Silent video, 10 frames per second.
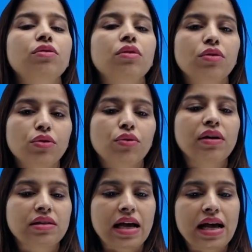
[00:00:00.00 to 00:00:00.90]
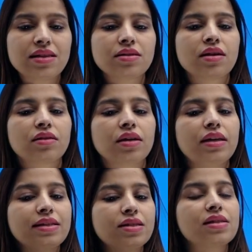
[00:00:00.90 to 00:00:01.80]
uh, know it as the
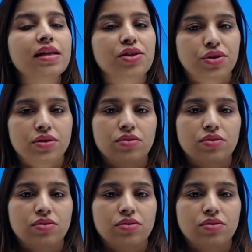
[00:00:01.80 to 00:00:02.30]
legislature.